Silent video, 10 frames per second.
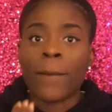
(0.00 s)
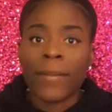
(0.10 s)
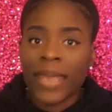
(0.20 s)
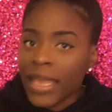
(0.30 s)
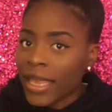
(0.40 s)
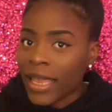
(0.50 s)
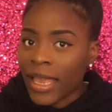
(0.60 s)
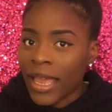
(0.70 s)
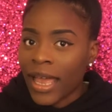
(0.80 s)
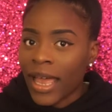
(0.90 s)
Me,
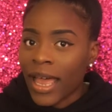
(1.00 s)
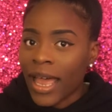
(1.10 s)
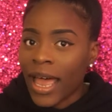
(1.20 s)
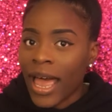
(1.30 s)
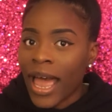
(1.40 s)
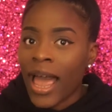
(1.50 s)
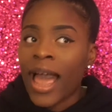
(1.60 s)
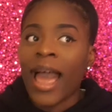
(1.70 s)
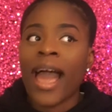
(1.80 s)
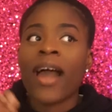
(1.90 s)

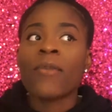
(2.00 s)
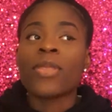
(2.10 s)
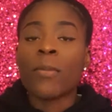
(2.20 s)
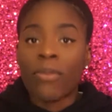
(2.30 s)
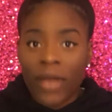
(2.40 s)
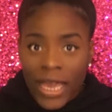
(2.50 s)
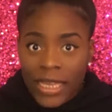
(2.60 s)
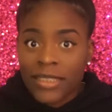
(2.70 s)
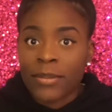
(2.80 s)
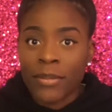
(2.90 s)
the
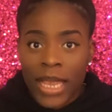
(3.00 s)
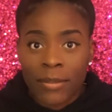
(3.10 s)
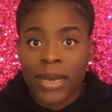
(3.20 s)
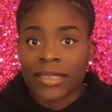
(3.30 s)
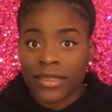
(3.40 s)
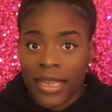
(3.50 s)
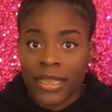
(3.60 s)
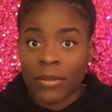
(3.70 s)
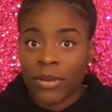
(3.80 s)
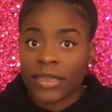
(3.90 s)
braids made my
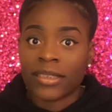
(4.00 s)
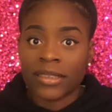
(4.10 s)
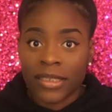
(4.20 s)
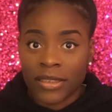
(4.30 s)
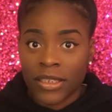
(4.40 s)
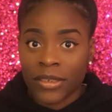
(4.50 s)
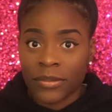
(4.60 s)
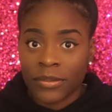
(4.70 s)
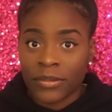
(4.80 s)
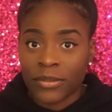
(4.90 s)
detangling process easier.
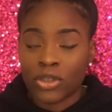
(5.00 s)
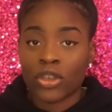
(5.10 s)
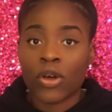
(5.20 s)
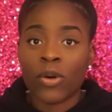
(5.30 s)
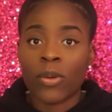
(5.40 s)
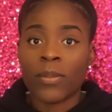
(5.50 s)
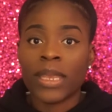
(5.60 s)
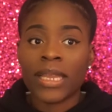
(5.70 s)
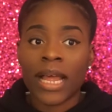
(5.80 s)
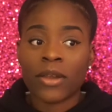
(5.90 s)
So
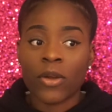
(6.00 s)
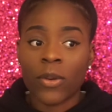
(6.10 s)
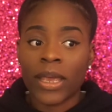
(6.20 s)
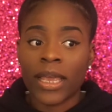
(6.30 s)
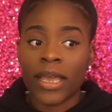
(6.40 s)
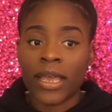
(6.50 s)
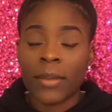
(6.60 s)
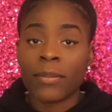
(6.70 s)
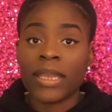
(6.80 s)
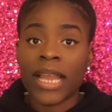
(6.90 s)
me not knowing,
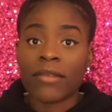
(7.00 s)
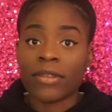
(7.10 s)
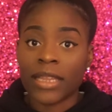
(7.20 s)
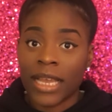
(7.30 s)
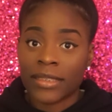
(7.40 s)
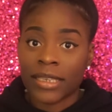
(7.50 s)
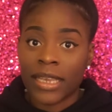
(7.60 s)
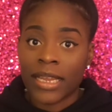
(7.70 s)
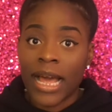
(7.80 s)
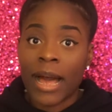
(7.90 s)
me not realizing
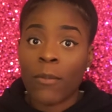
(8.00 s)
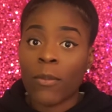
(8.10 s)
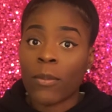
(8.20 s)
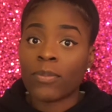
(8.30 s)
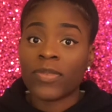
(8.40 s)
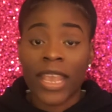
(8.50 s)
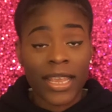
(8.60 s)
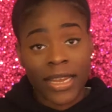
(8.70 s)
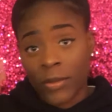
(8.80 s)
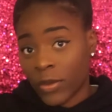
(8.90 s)
it, I'm
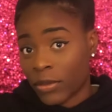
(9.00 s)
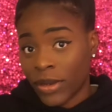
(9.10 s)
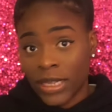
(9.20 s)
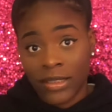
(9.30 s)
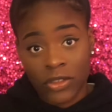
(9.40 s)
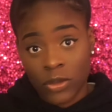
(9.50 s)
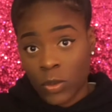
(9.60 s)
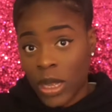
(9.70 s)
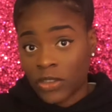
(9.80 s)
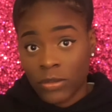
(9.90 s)
taking out the braids and just
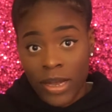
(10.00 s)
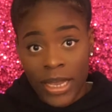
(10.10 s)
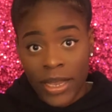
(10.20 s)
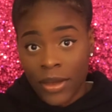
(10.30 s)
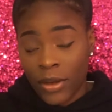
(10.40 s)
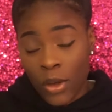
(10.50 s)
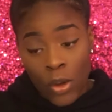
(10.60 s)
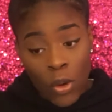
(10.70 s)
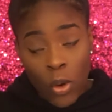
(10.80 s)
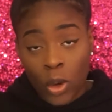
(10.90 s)
washing my hair
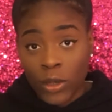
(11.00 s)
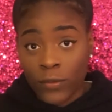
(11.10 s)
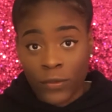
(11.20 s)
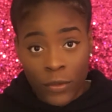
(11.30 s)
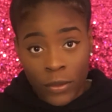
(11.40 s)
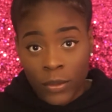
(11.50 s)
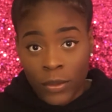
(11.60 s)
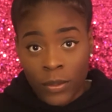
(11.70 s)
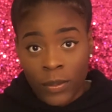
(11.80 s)
all in full.